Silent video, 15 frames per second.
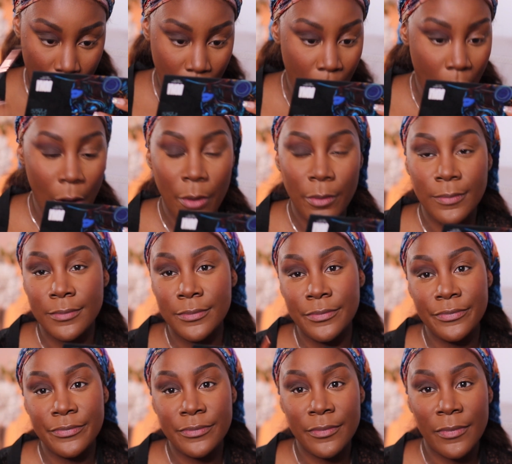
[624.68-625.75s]
Oh,
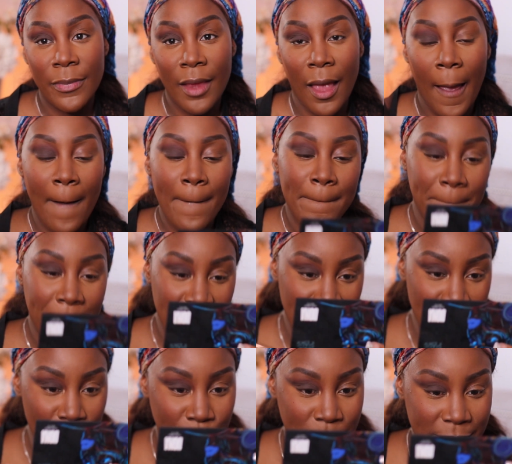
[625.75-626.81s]

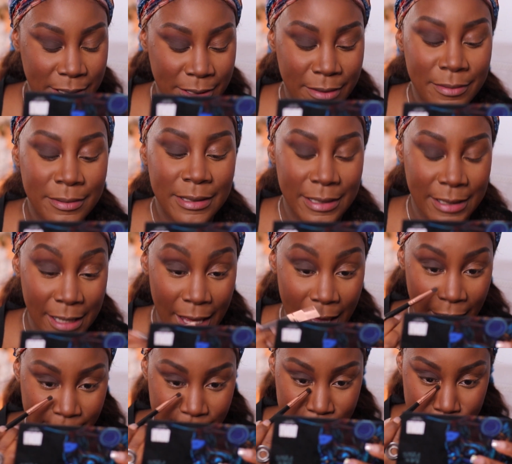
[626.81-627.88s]
beaut.
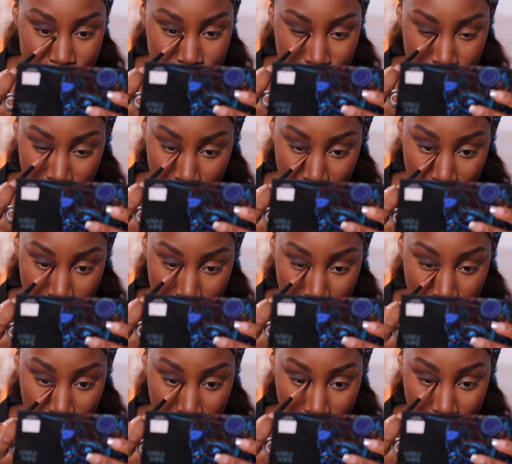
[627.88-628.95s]
Yes.
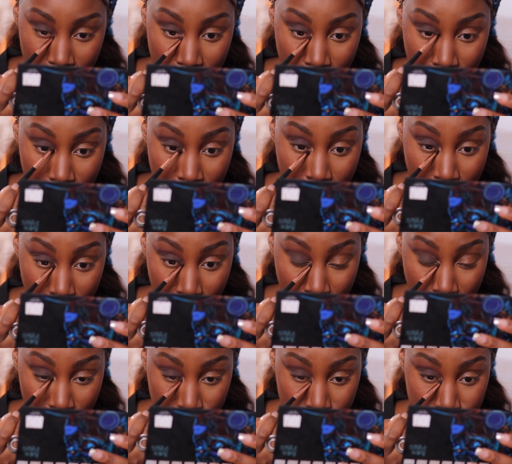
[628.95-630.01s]

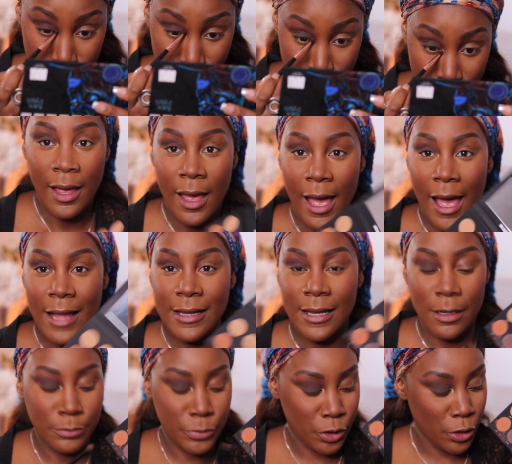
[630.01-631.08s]
Yes. And
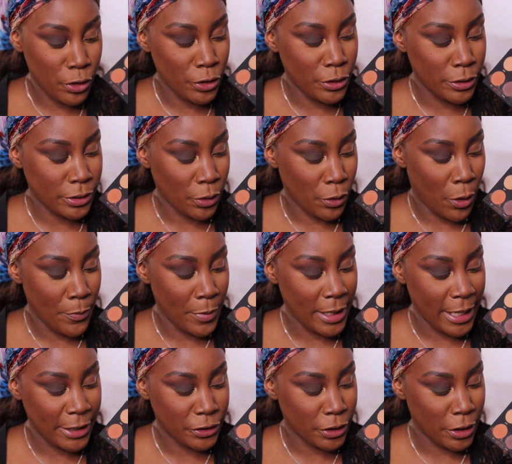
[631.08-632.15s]
then I'm going to use a
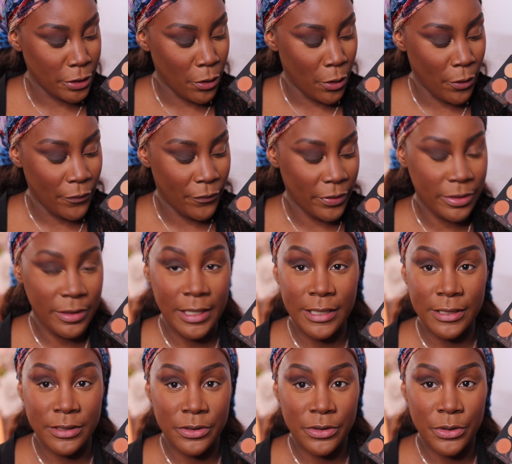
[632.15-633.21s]
combination of
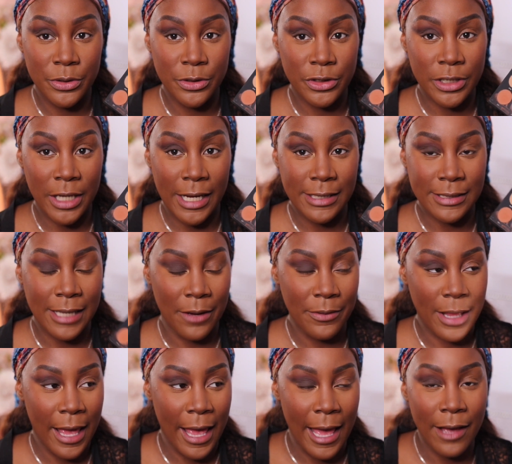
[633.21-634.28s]
these two shades
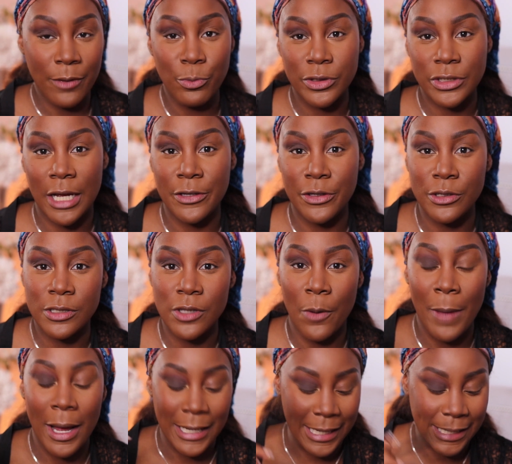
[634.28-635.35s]
down here, which I use
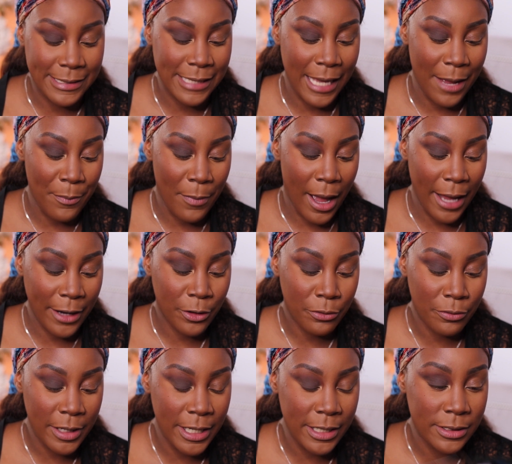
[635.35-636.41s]
on my lids and my
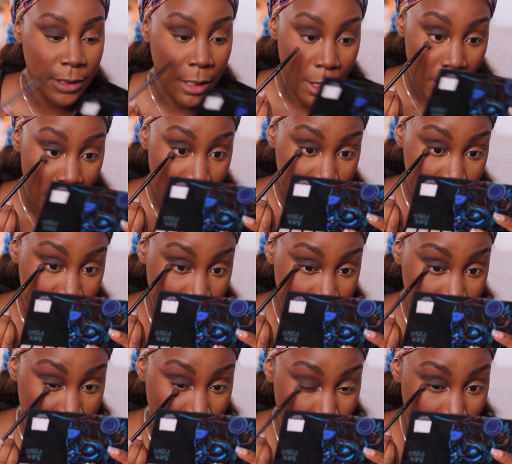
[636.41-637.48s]
crease,
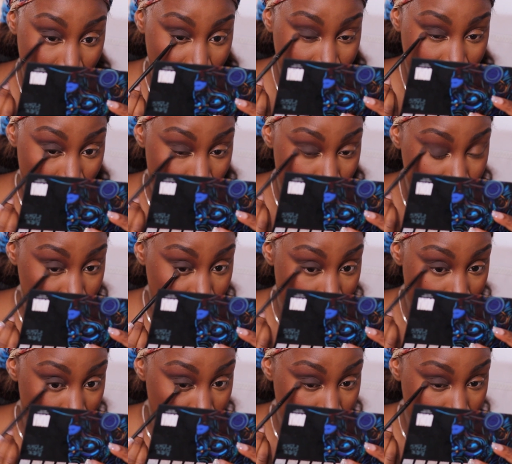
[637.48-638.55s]
just to buff on
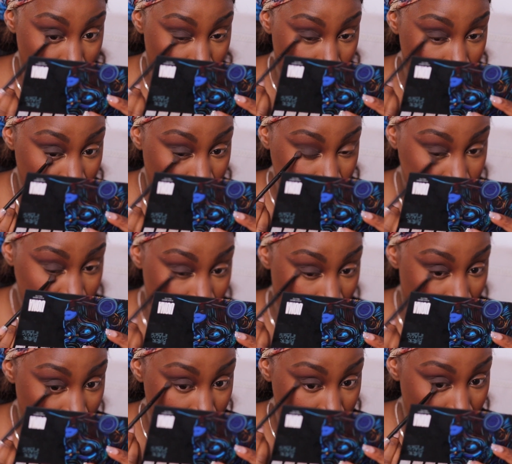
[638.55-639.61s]
my lower lash
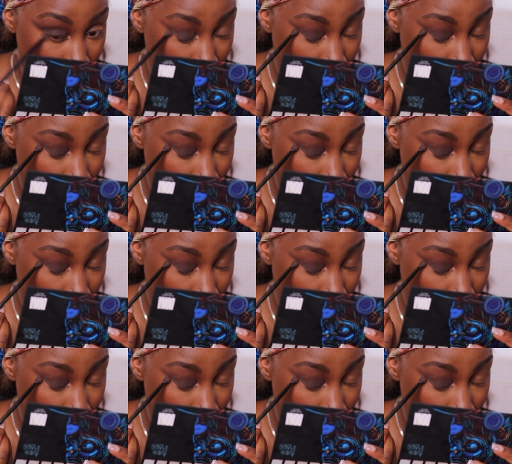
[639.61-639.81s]
line.